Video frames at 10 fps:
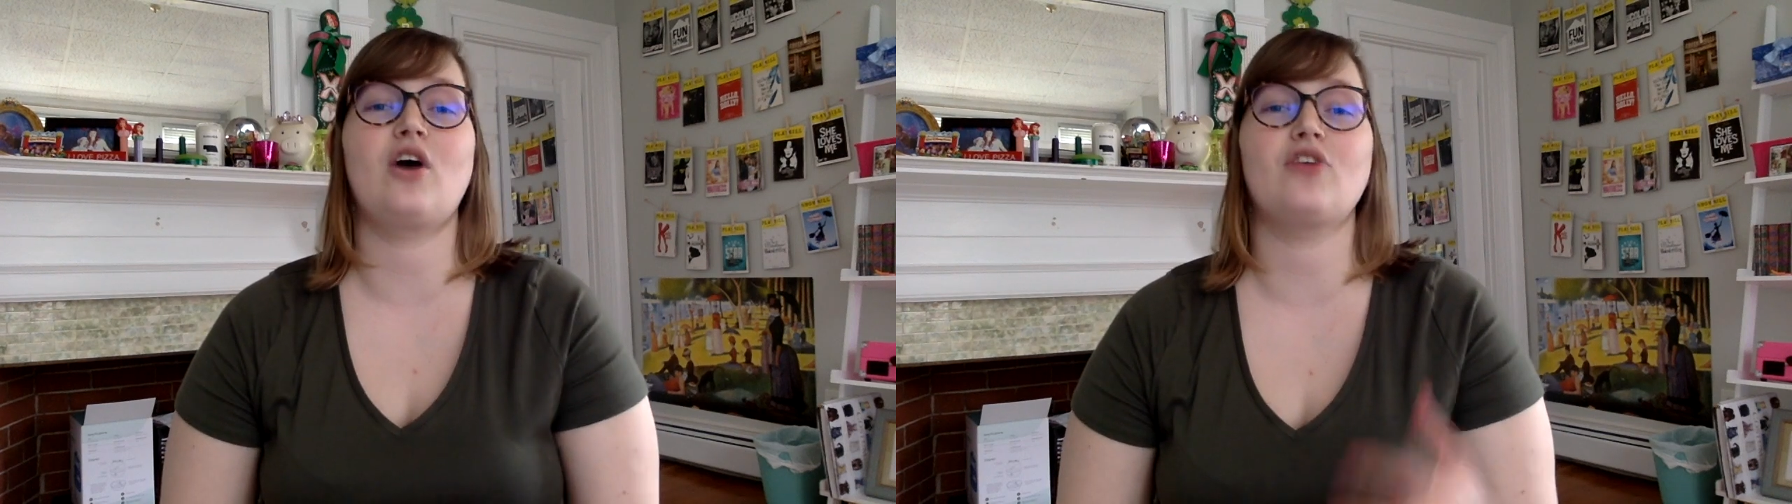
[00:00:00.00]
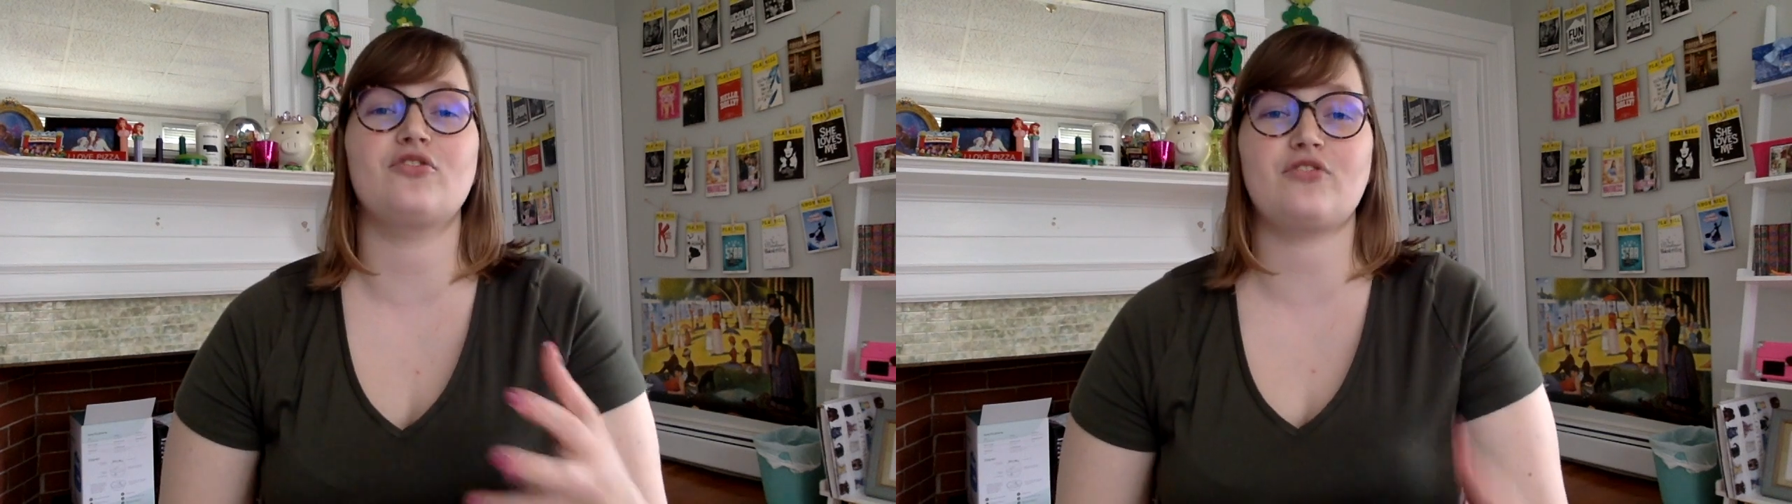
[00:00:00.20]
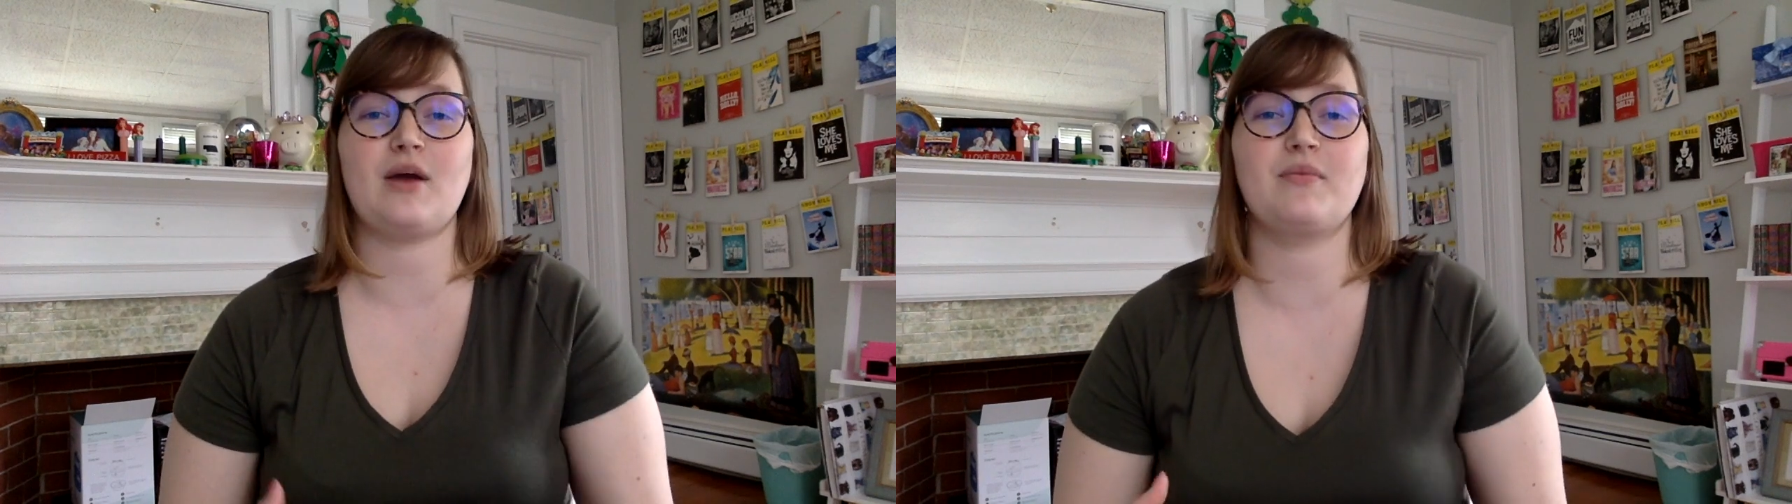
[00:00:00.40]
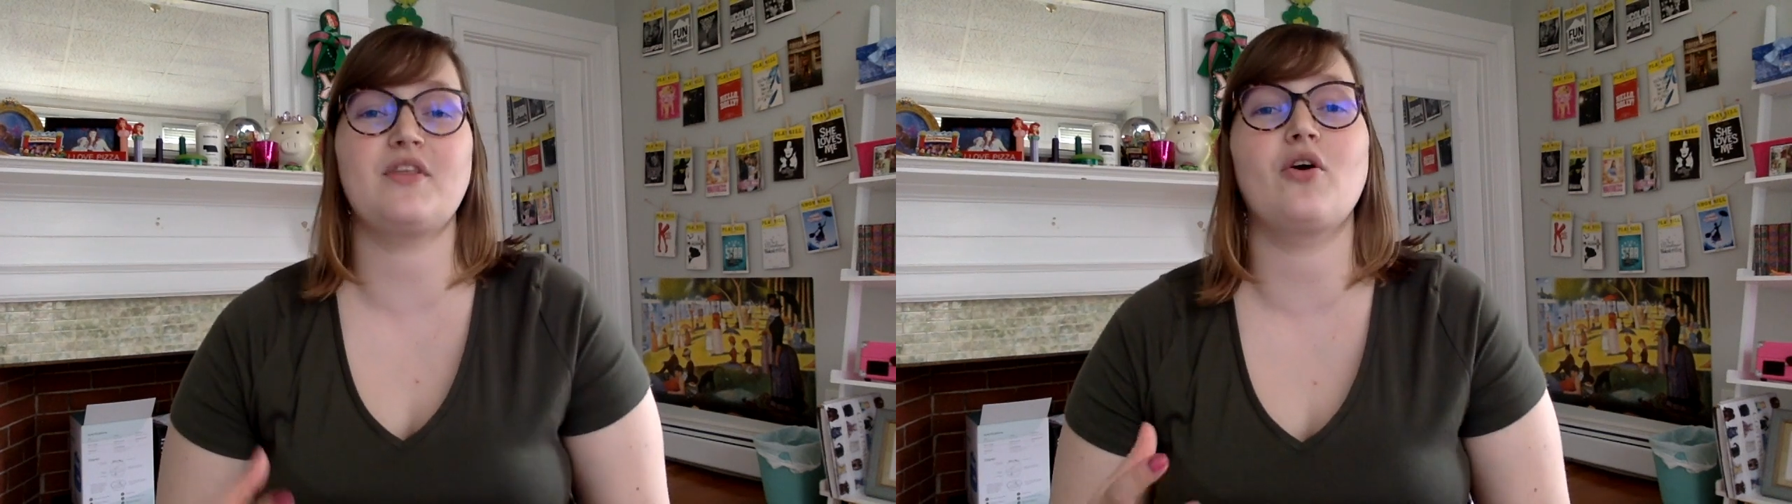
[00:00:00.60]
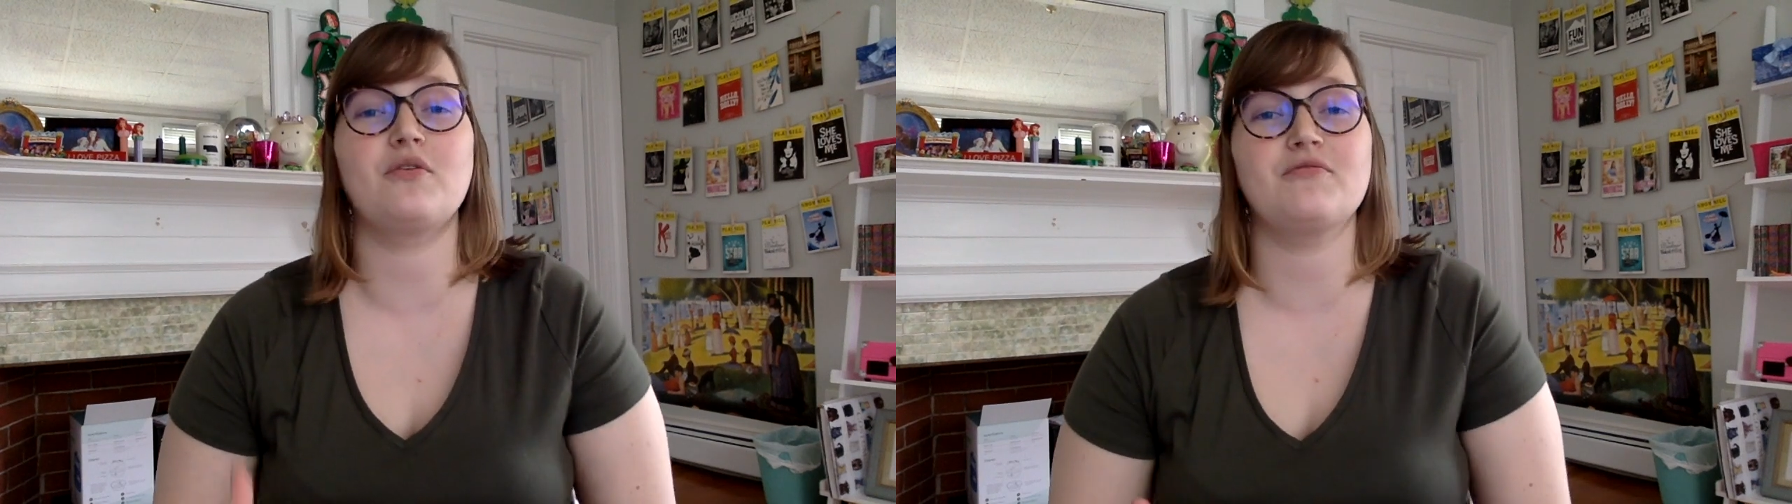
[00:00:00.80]
are describing their
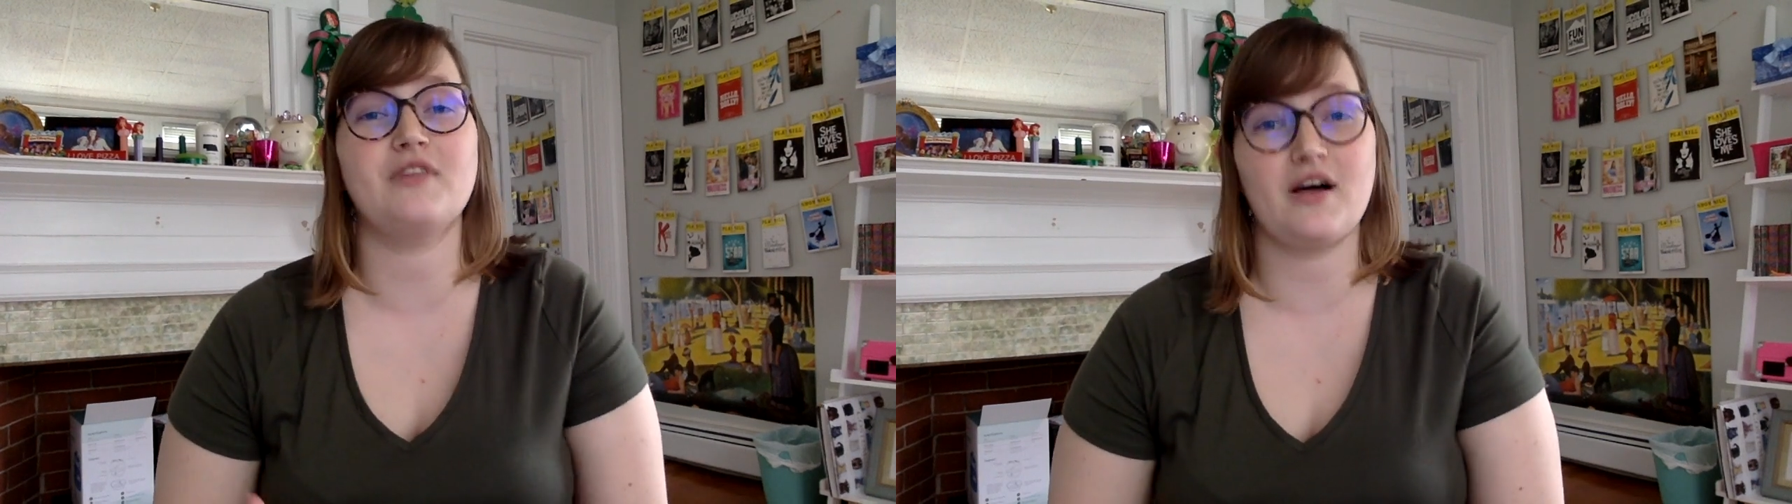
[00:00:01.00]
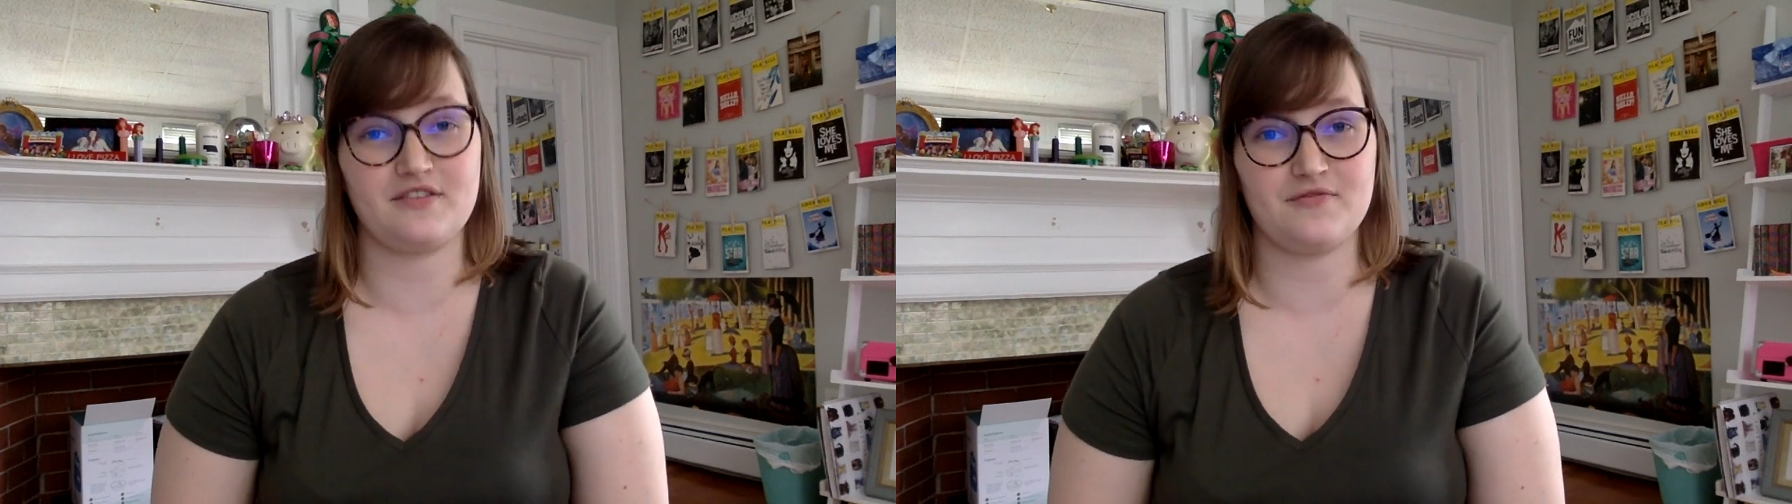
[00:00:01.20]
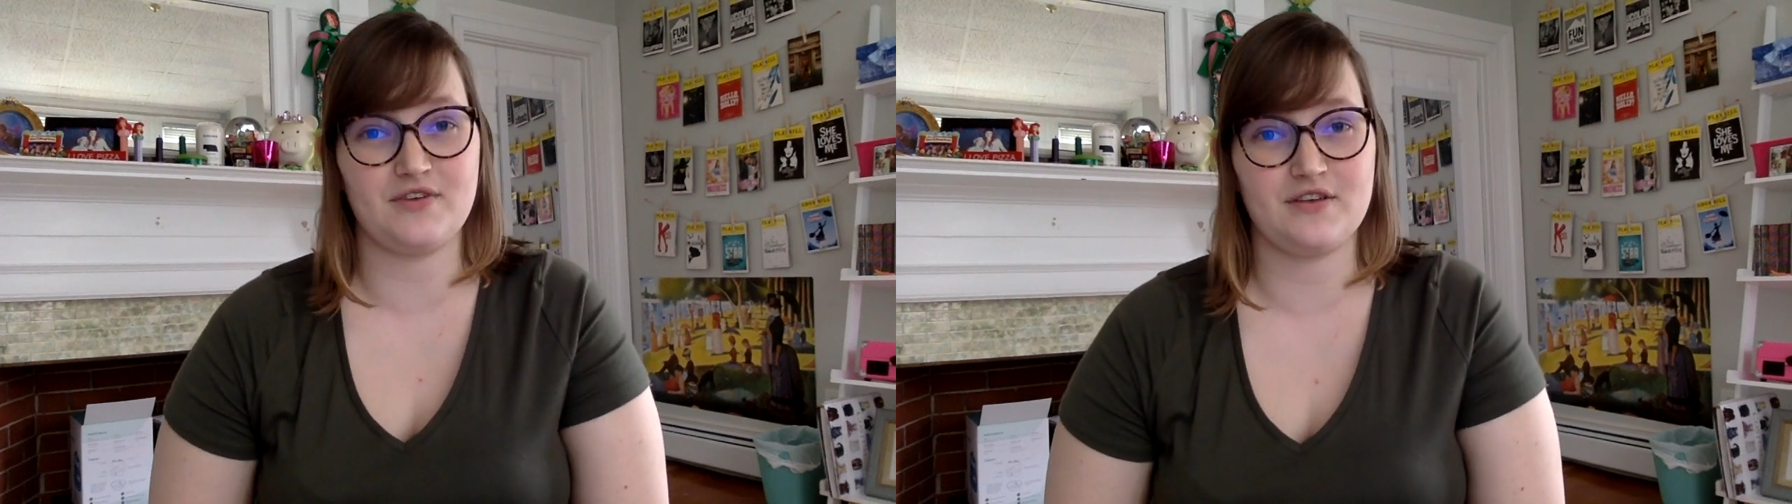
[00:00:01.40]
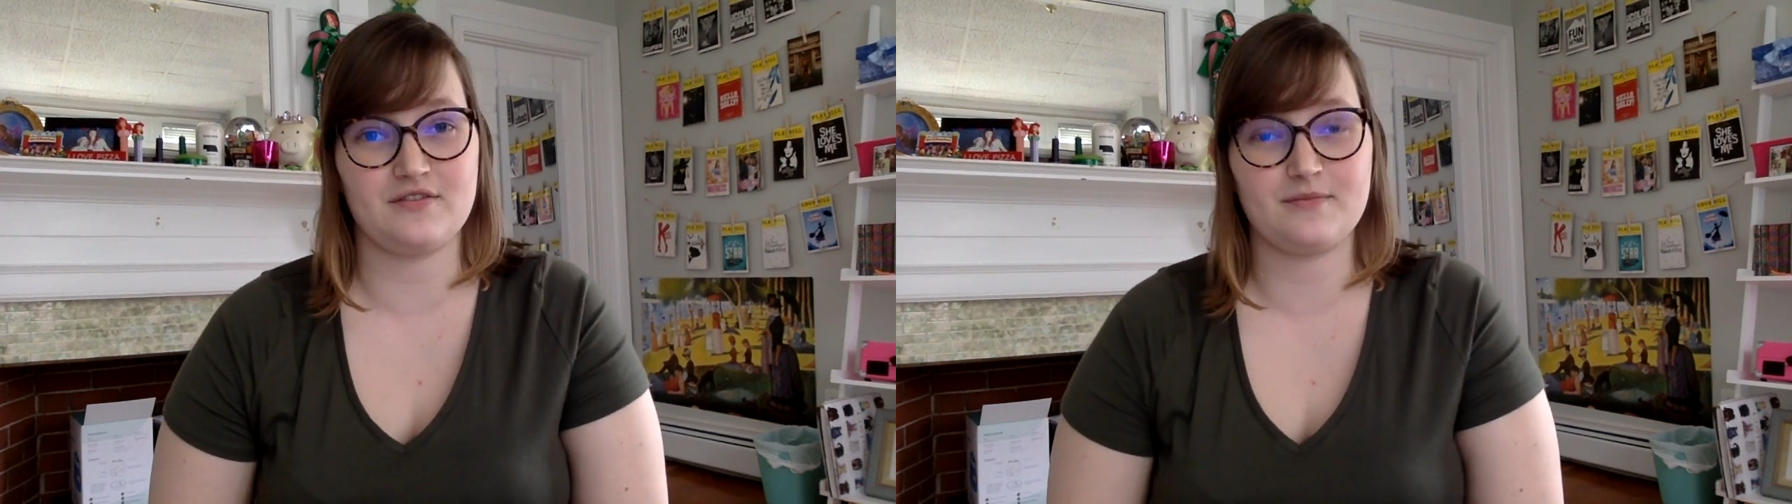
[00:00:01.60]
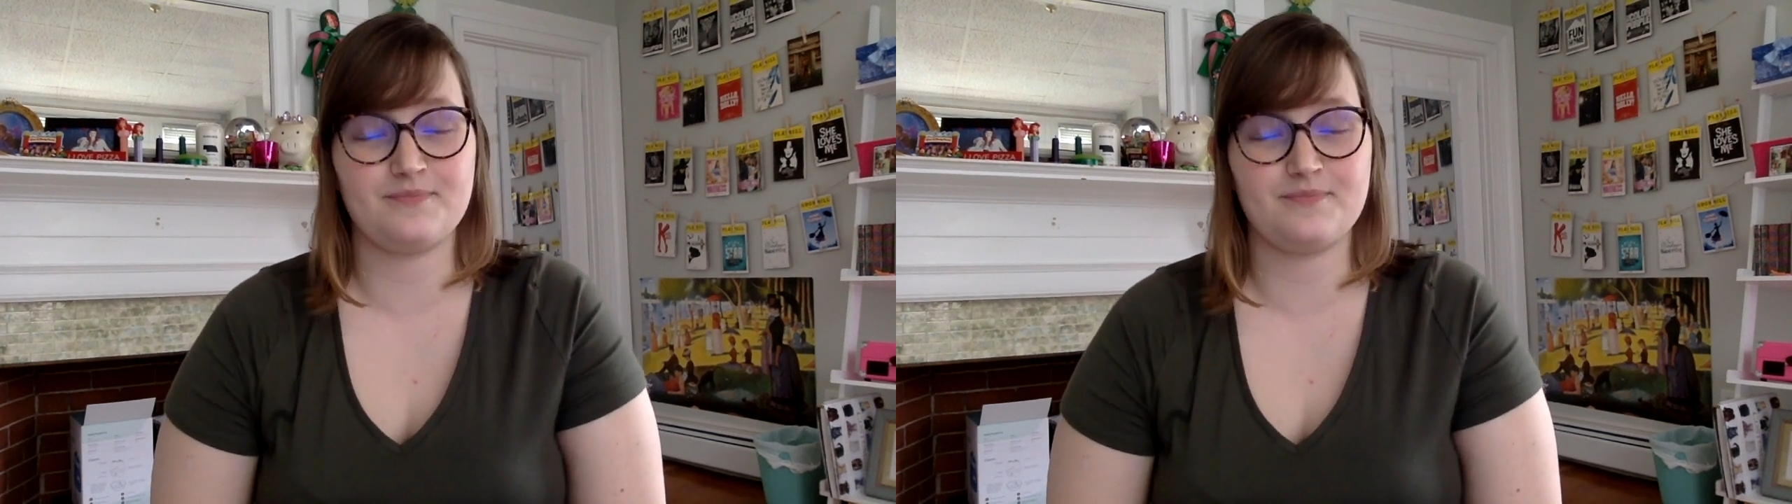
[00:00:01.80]
own philosophies.